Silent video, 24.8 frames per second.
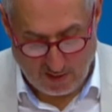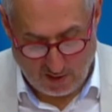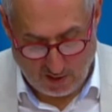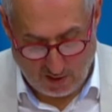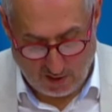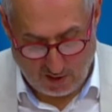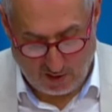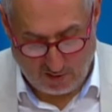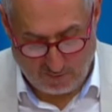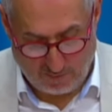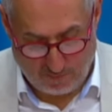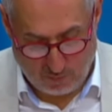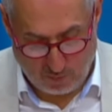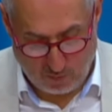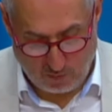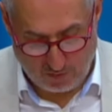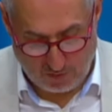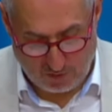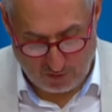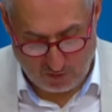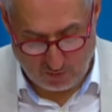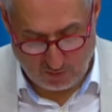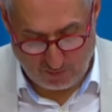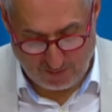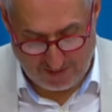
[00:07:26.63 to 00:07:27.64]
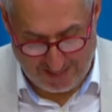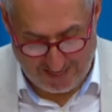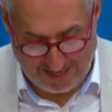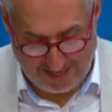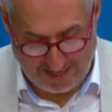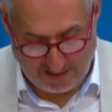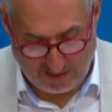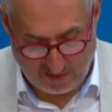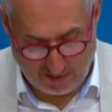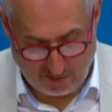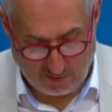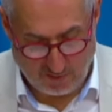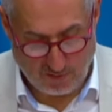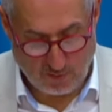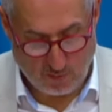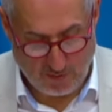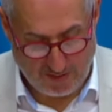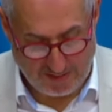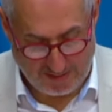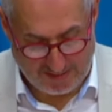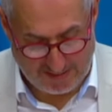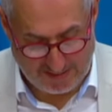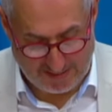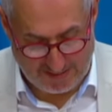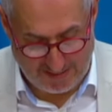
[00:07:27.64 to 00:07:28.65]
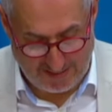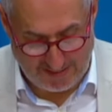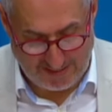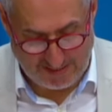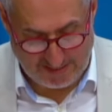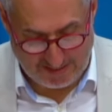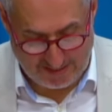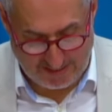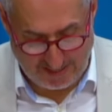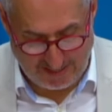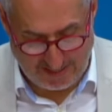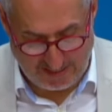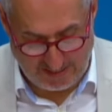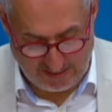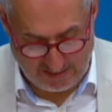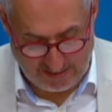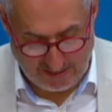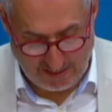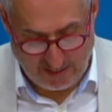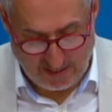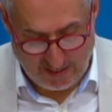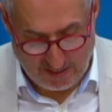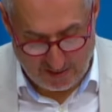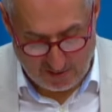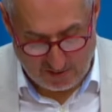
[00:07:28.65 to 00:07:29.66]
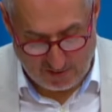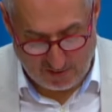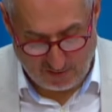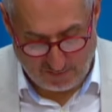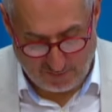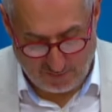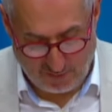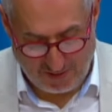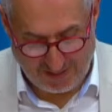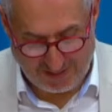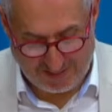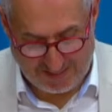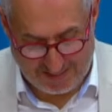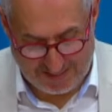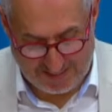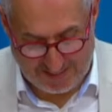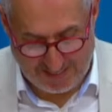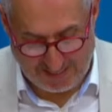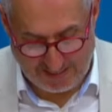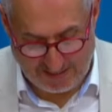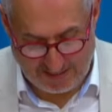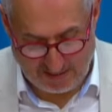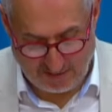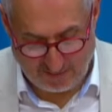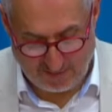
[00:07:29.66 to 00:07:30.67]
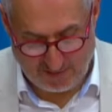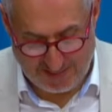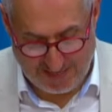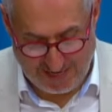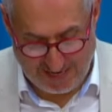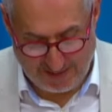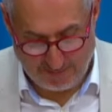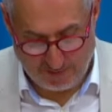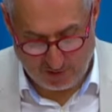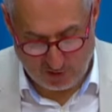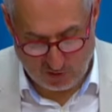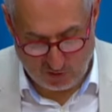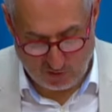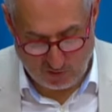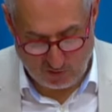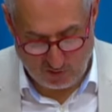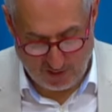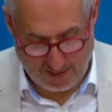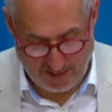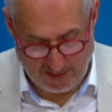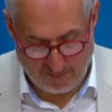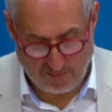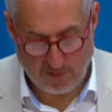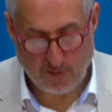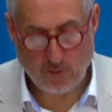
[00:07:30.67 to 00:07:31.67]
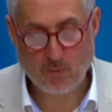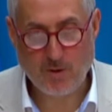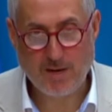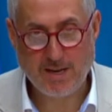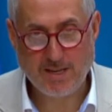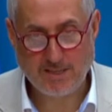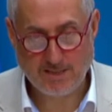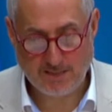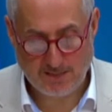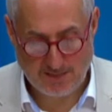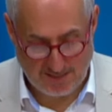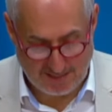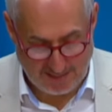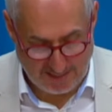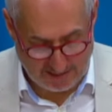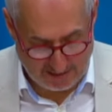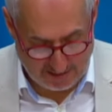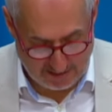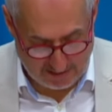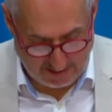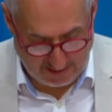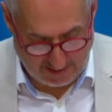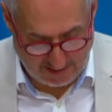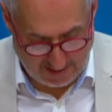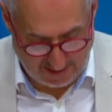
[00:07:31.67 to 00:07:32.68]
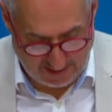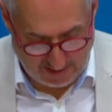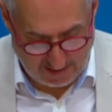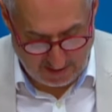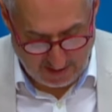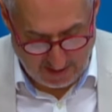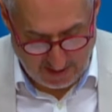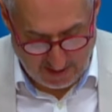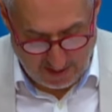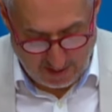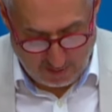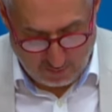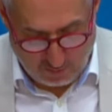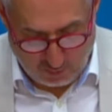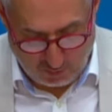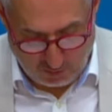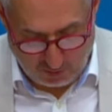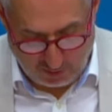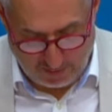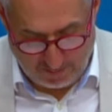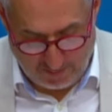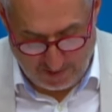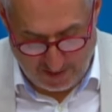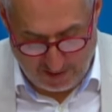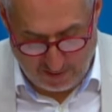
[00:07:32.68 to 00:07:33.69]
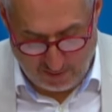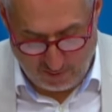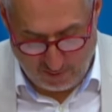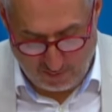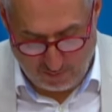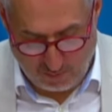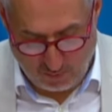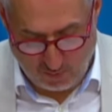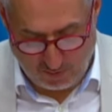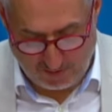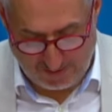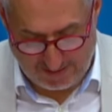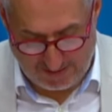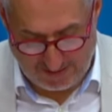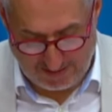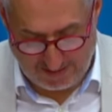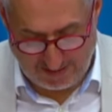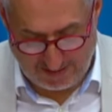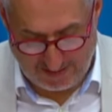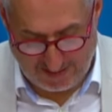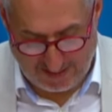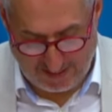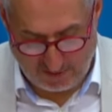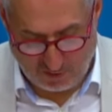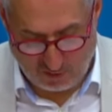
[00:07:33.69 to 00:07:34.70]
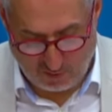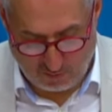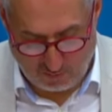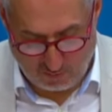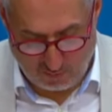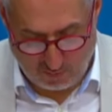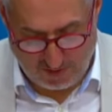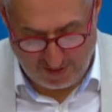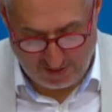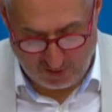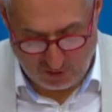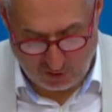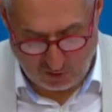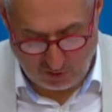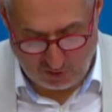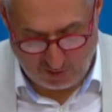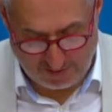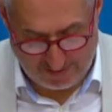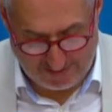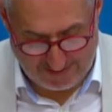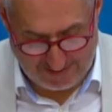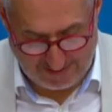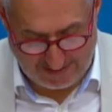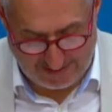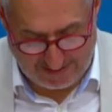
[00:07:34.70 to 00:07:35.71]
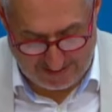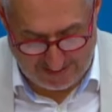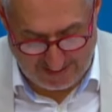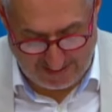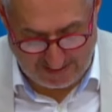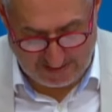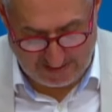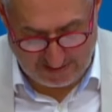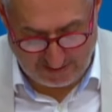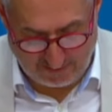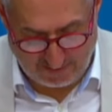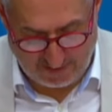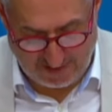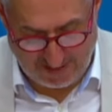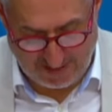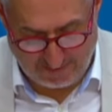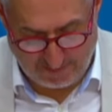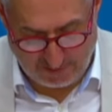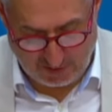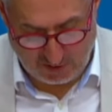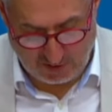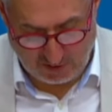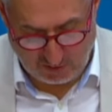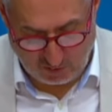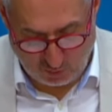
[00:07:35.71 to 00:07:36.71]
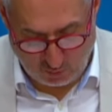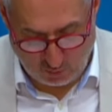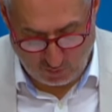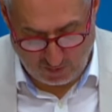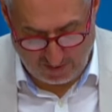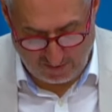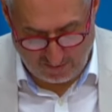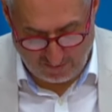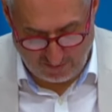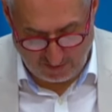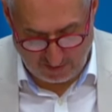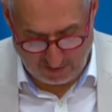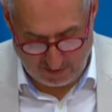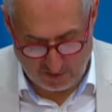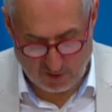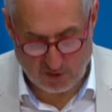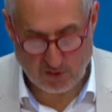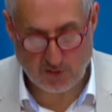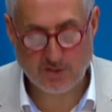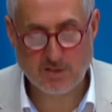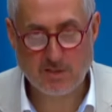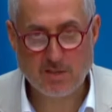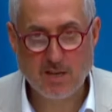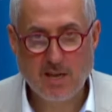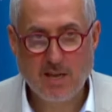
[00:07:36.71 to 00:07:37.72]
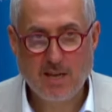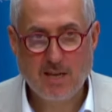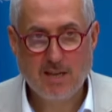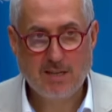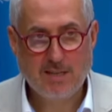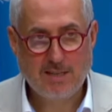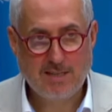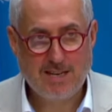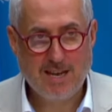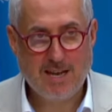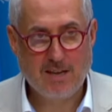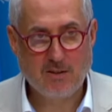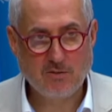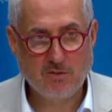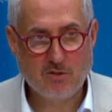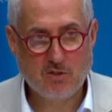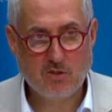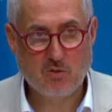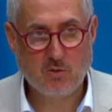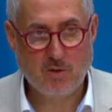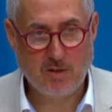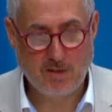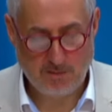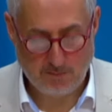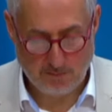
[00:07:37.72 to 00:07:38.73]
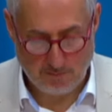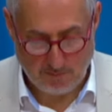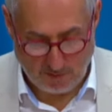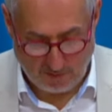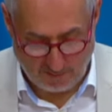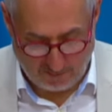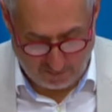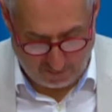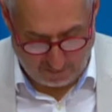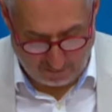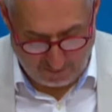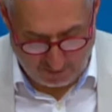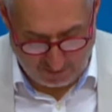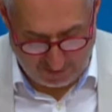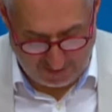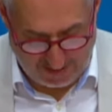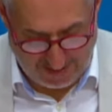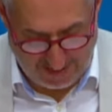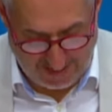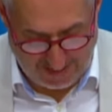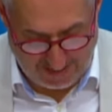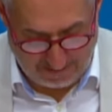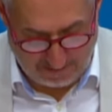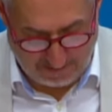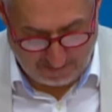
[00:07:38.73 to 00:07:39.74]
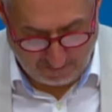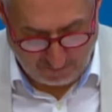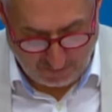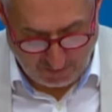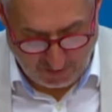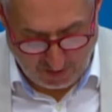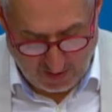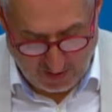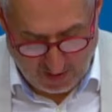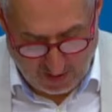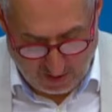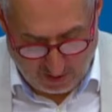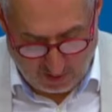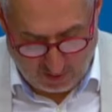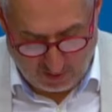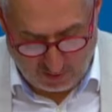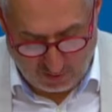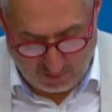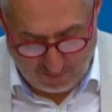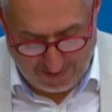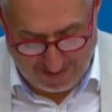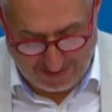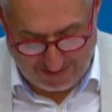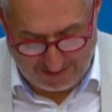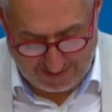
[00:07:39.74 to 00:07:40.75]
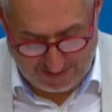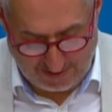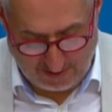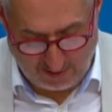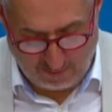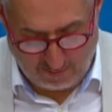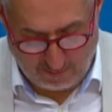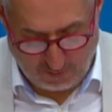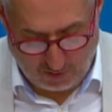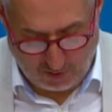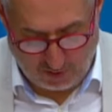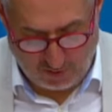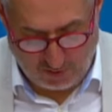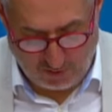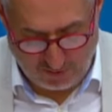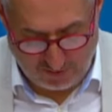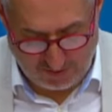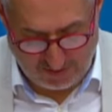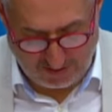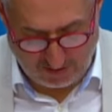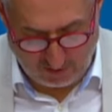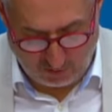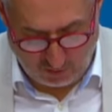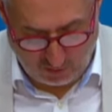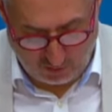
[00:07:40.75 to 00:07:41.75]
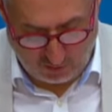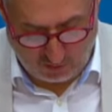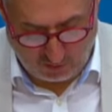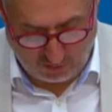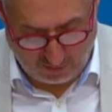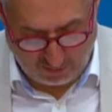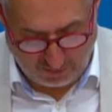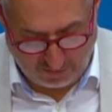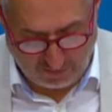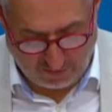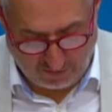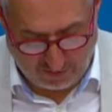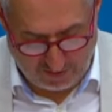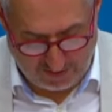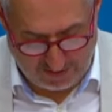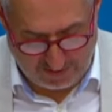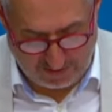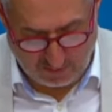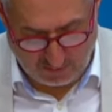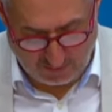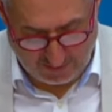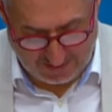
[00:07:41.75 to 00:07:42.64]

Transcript: of Port Sudan on the Red Sea state, suffered extensive damage due to heavy rains yesterday. Preliminary reports indicate the breach caused extensive damage in 20 villages downstream from the dam. Our humanitarian partners and local authorities are